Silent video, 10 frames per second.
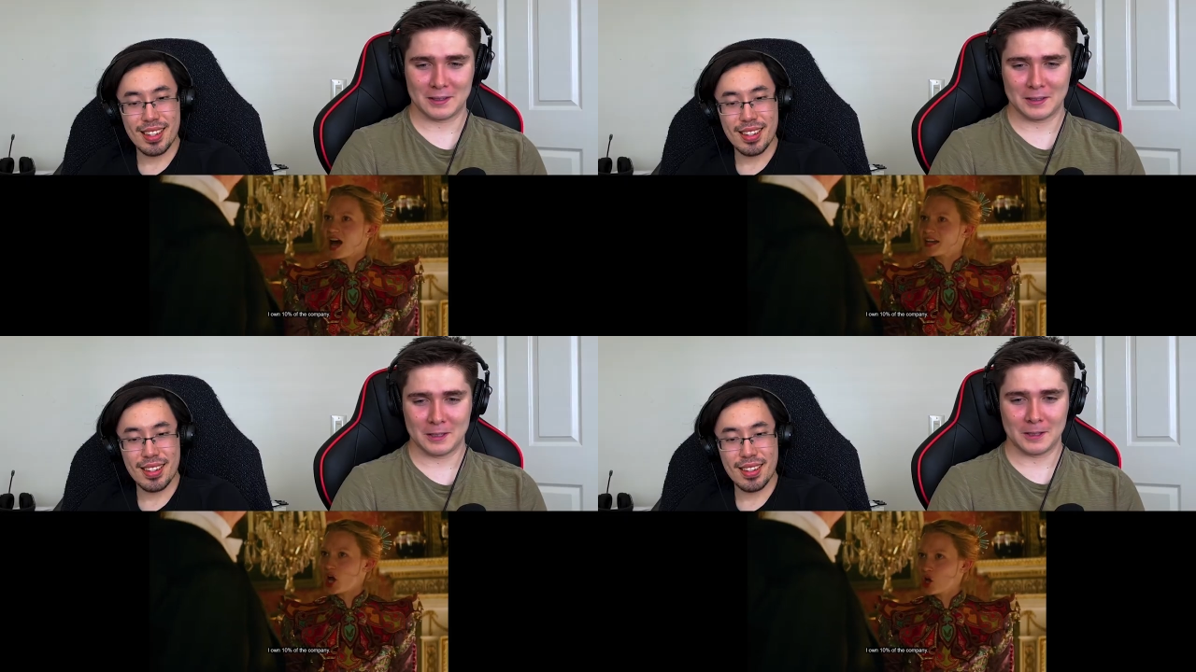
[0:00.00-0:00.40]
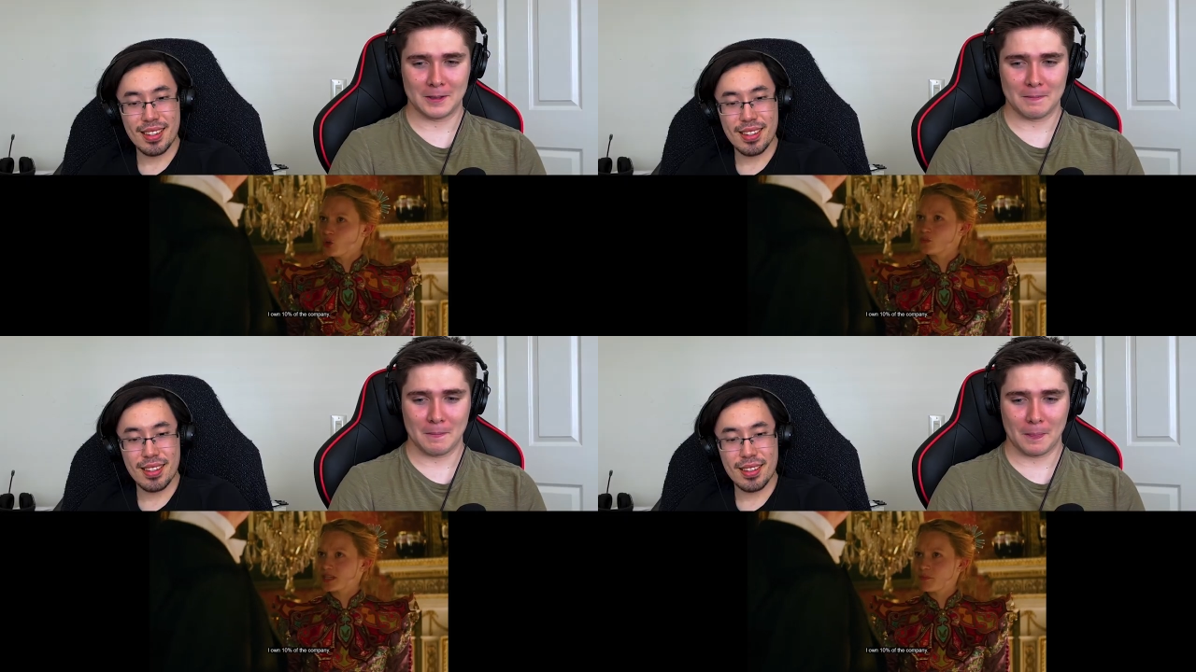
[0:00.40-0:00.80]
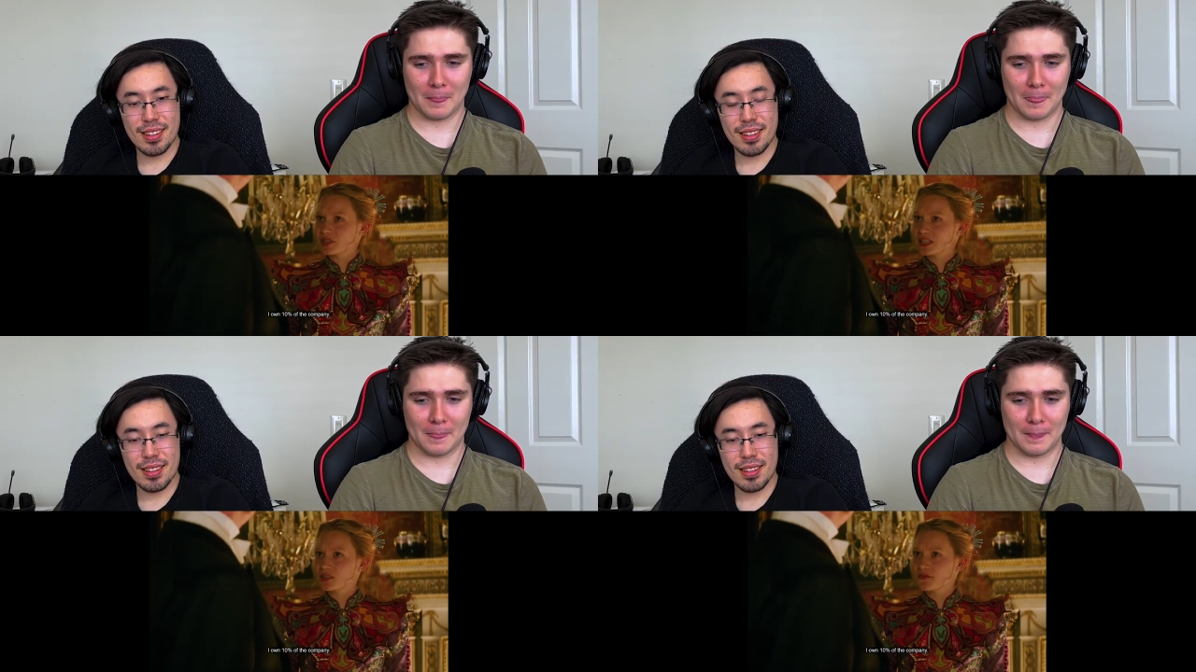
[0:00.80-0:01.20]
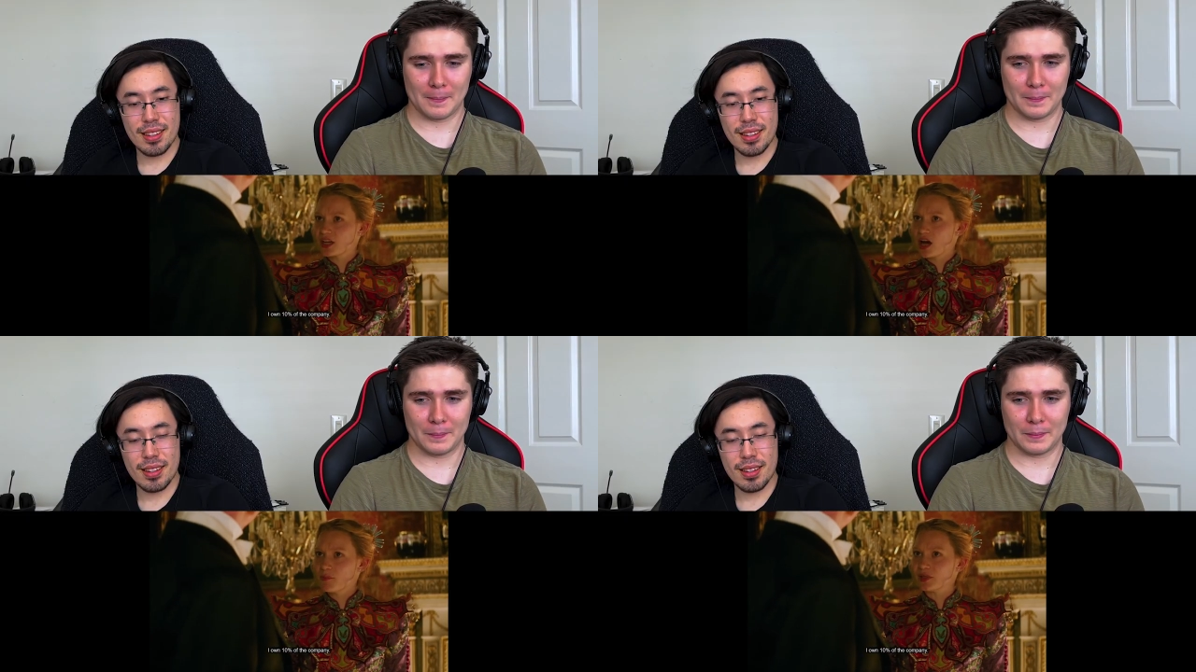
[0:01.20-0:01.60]
Speaker 1: I own ten percent of the
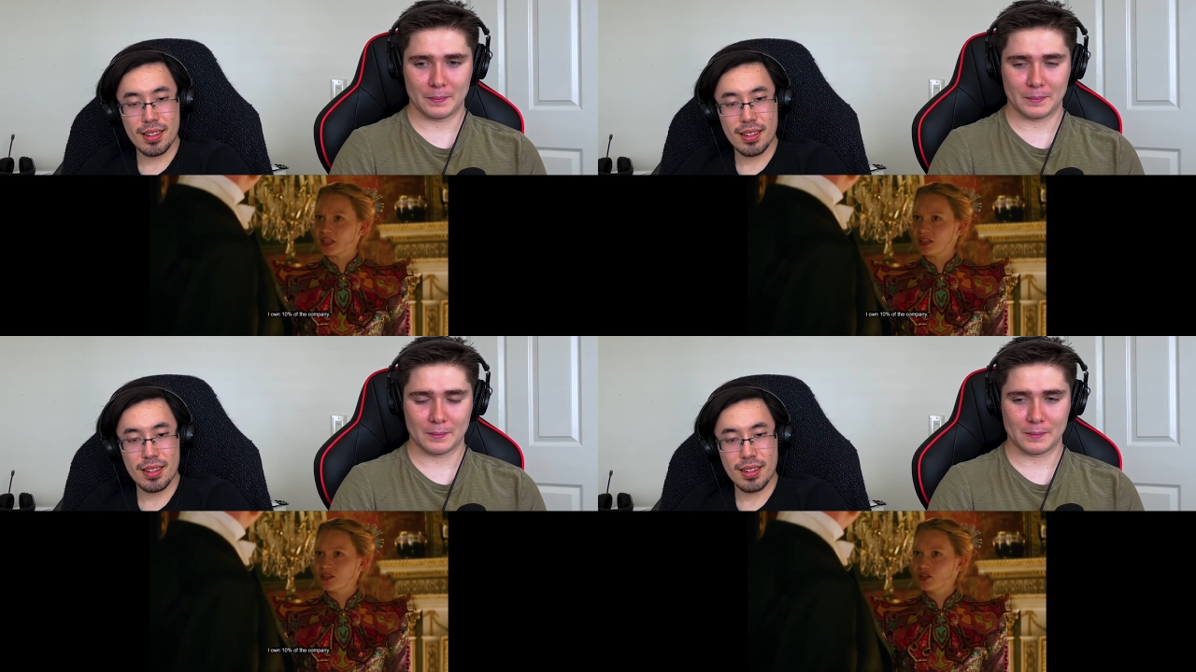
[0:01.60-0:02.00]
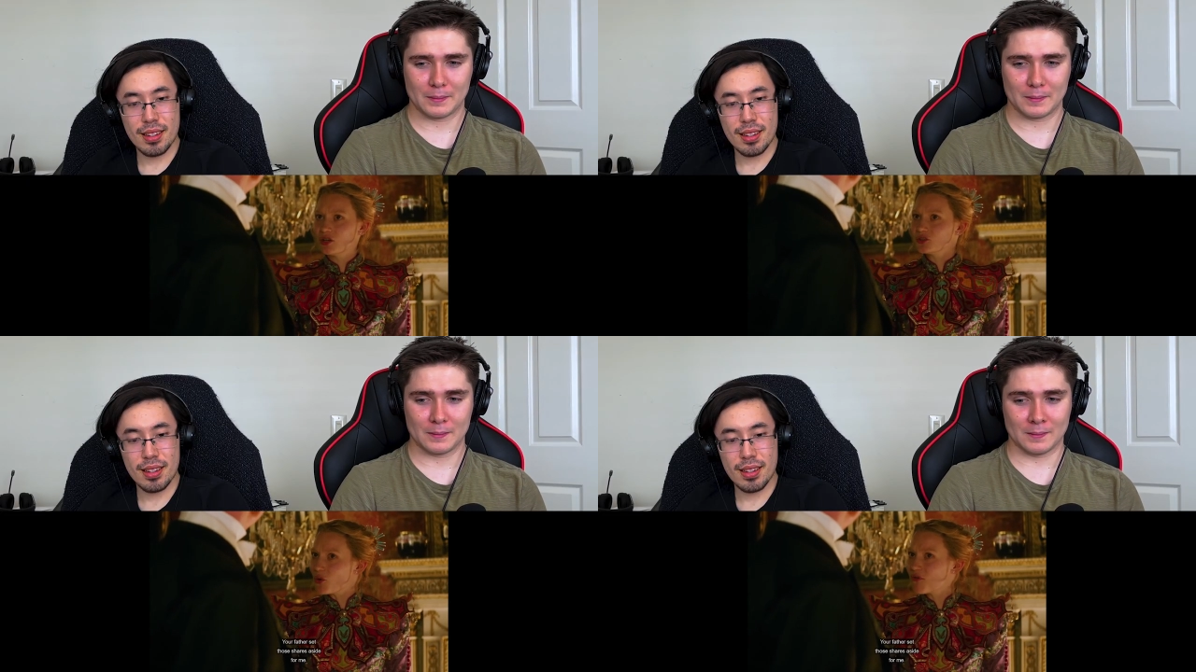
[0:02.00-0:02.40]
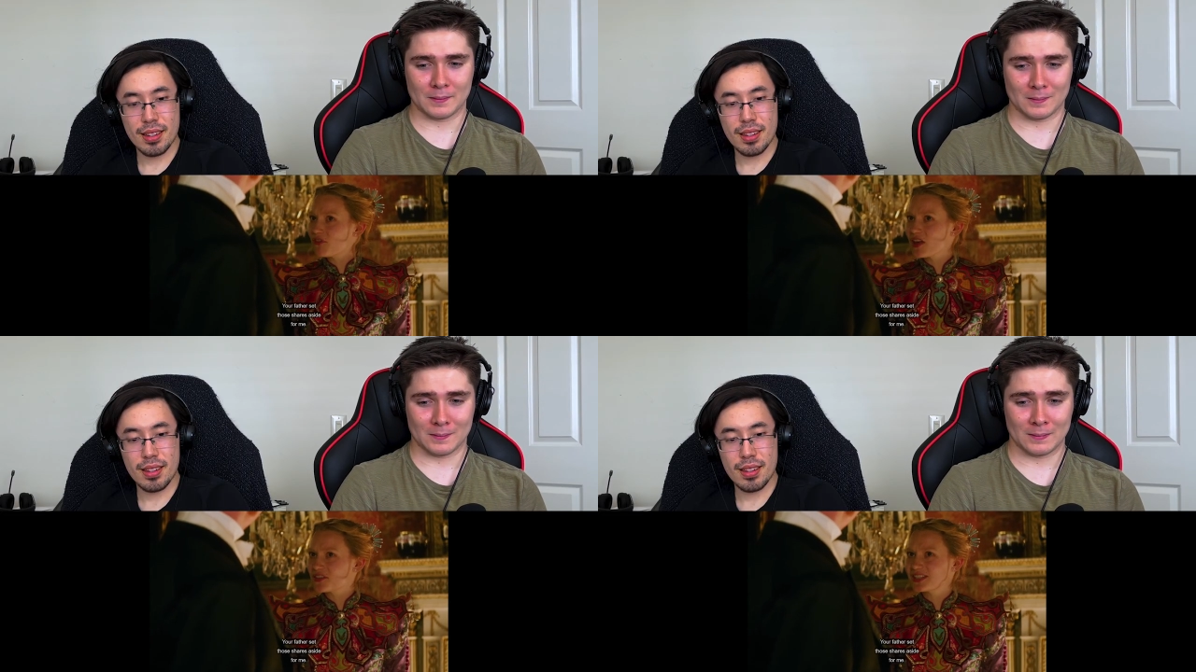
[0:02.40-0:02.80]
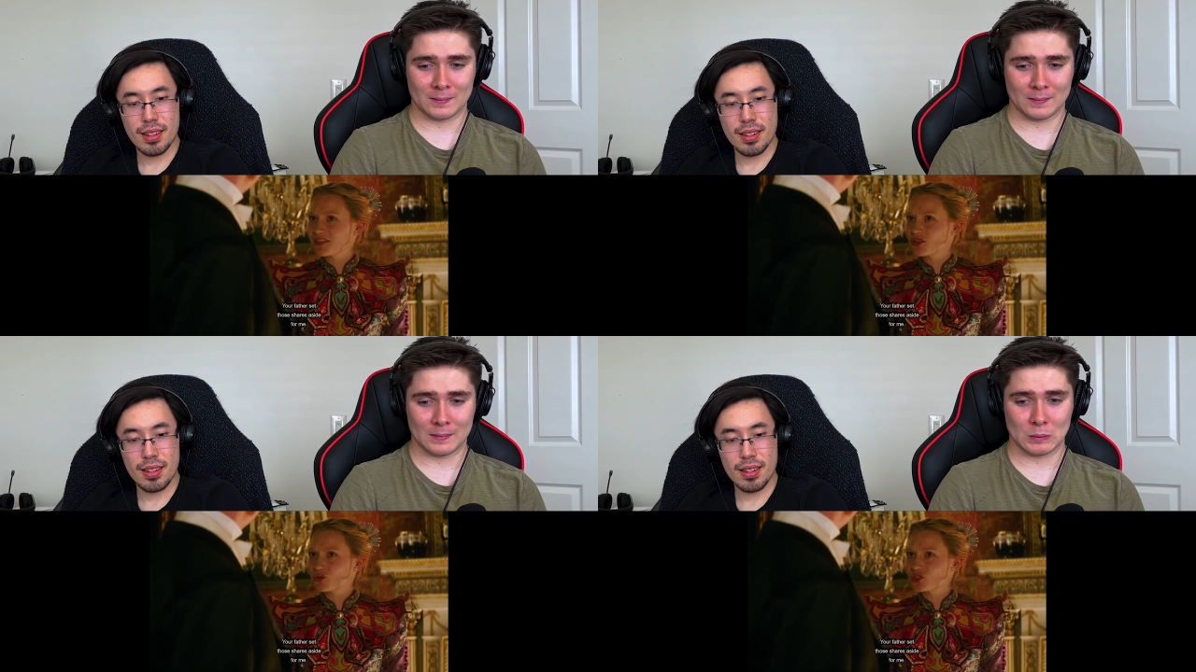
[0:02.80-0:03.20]
company. Your mm. father
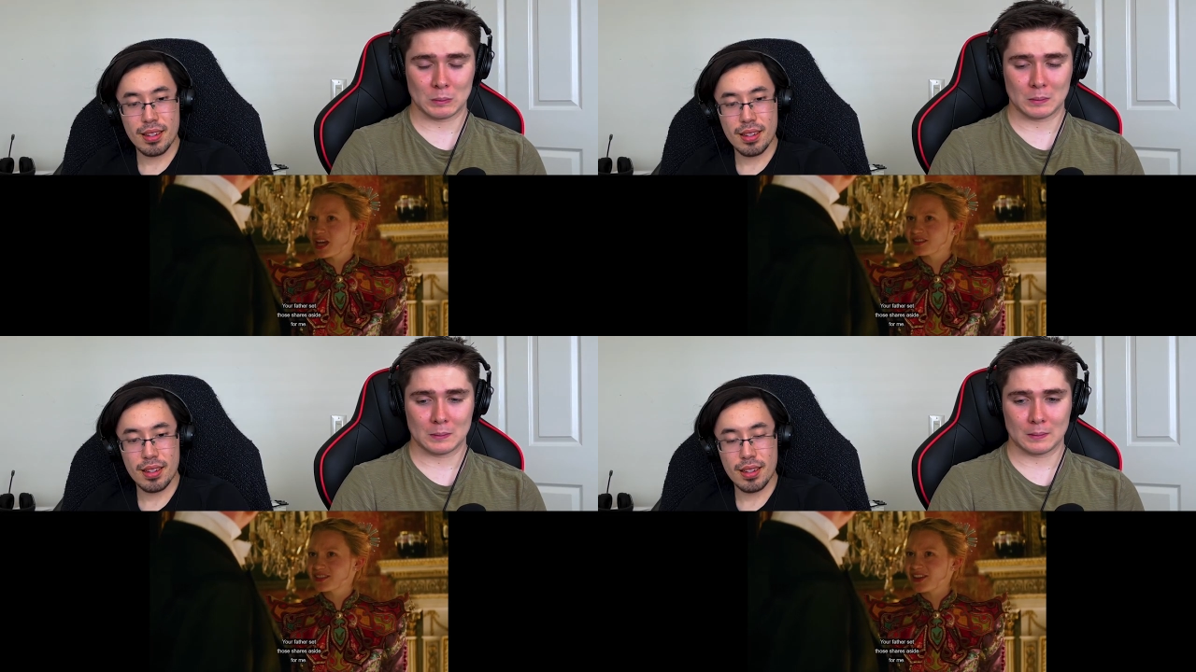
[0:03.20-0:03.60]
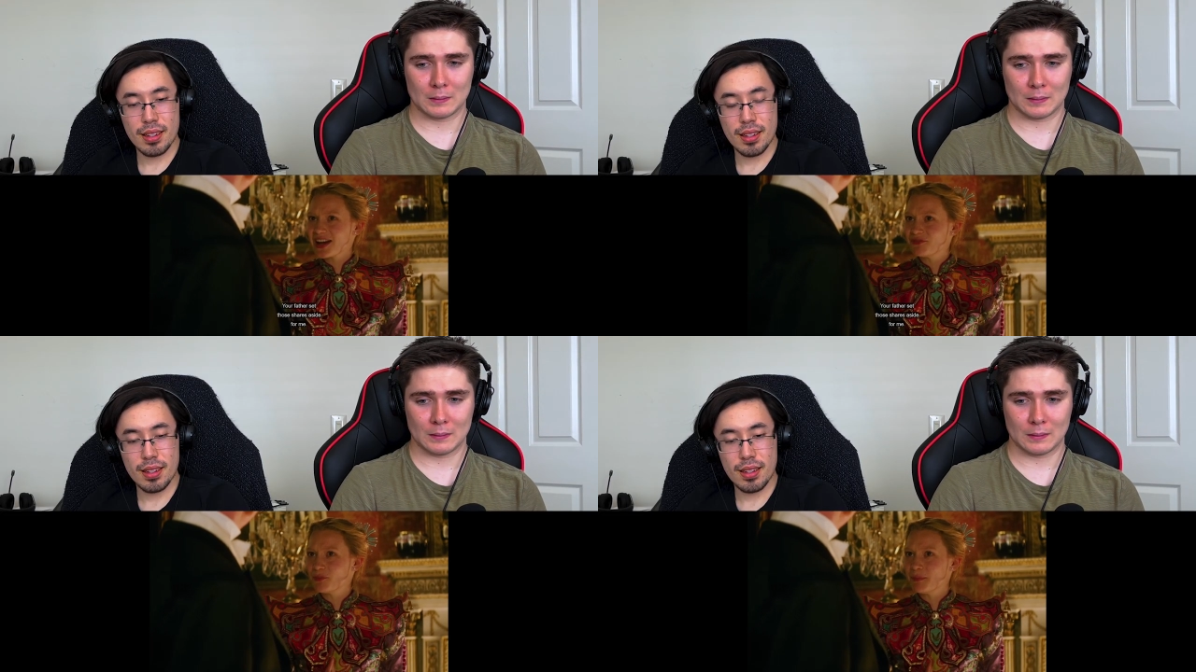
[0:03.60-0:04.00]
set those shares aside